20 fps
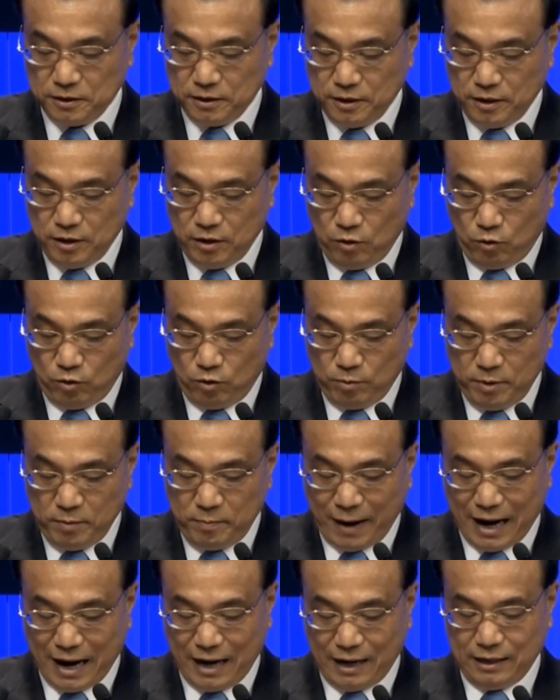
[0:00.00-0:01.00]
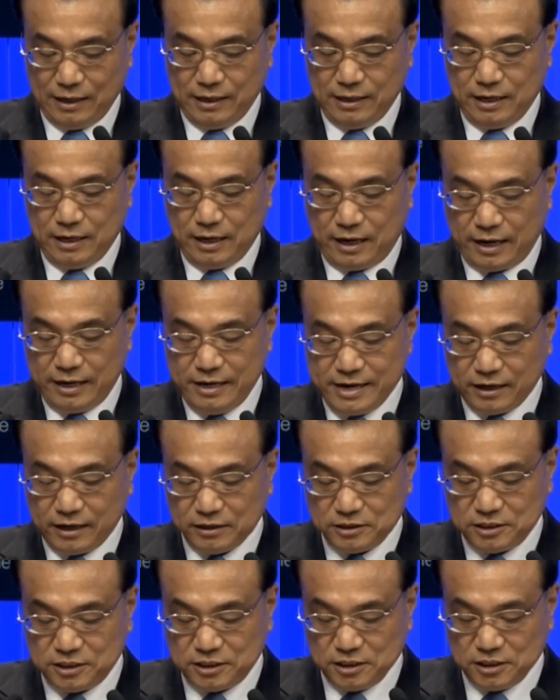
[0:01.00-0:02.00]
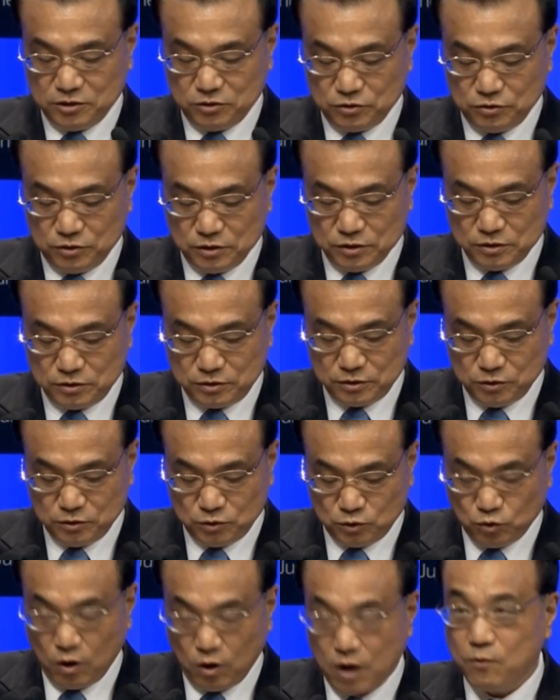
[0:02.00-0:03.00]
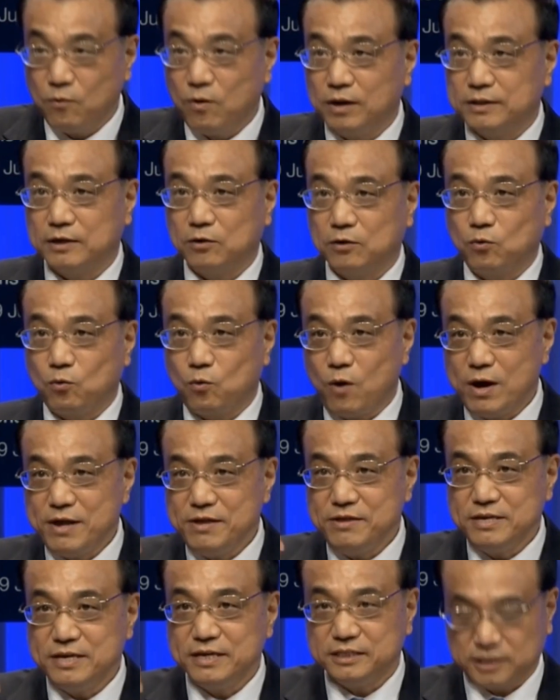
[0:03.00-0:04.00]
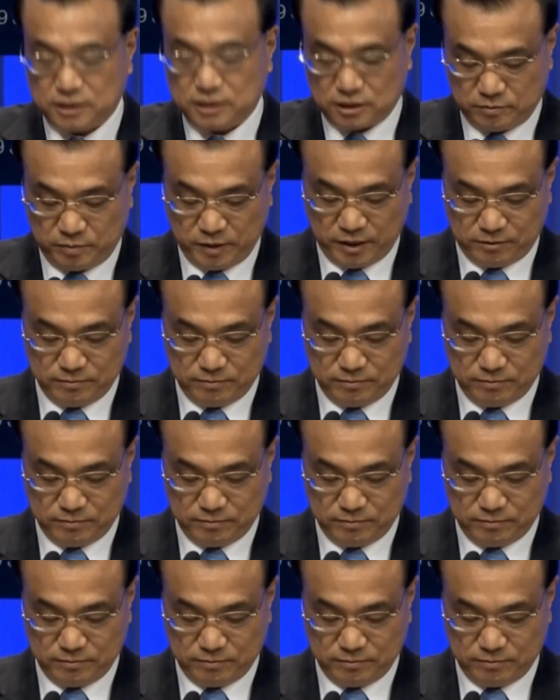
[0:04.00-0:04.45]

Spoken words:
rural labor force migrating to cities and townships.